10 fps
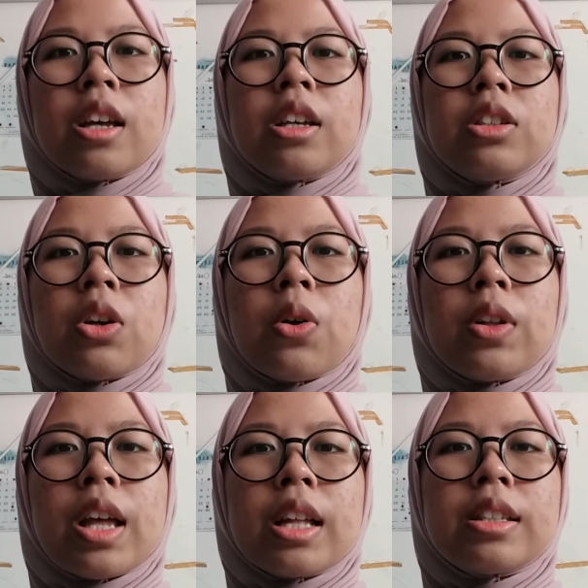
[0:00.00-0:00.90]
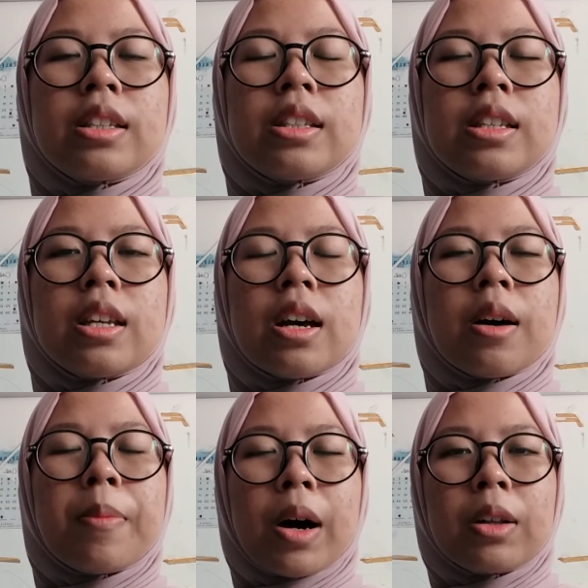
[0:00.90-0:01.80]
So that's
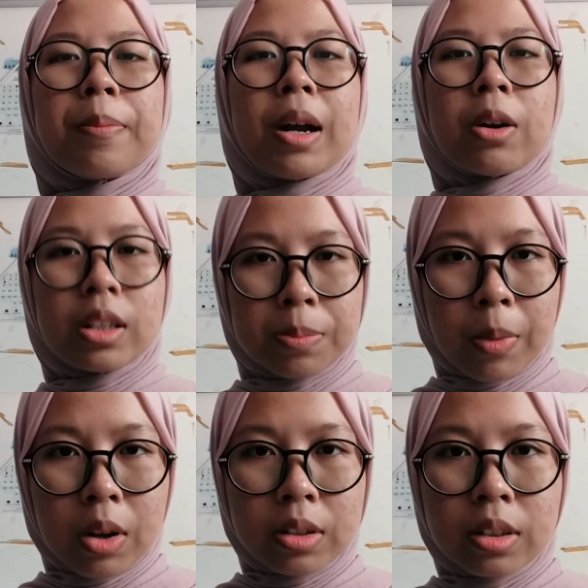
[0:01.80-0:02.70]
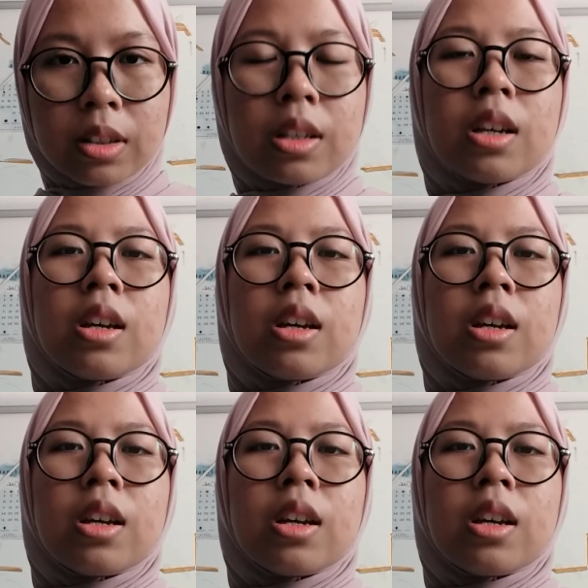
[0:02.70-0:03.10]
about my response.